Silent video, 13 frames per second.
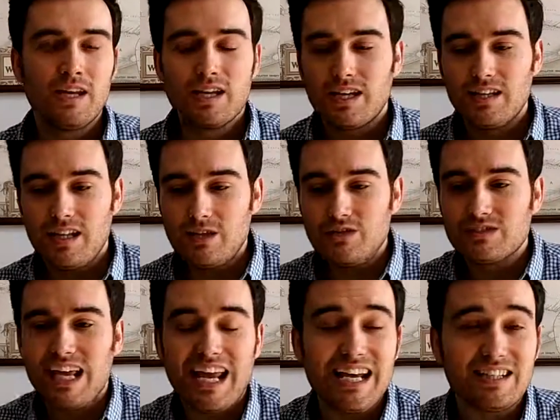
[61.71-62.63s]
Can they
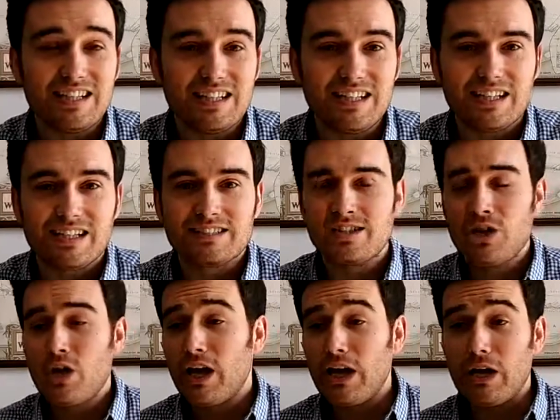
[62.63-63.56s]
use analytics
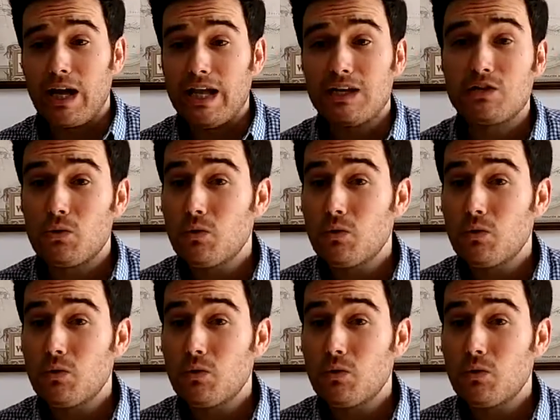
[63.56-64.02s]
and